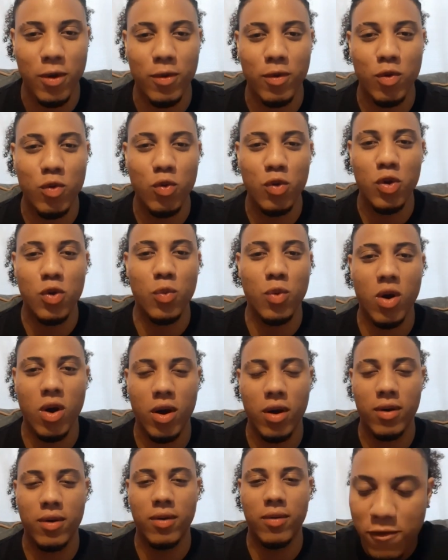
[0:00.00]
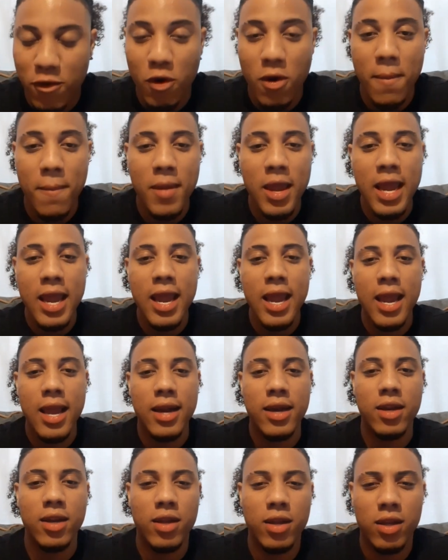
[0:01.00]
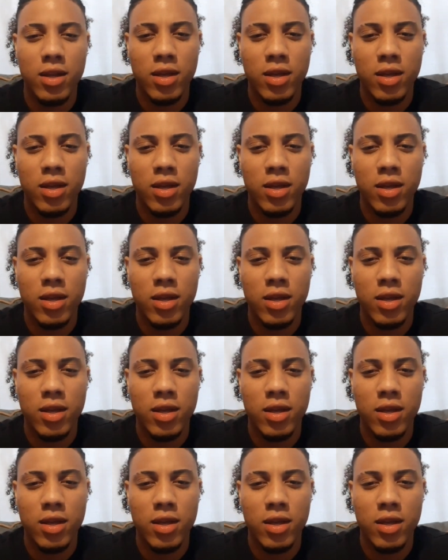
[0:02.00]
who you are. For a man,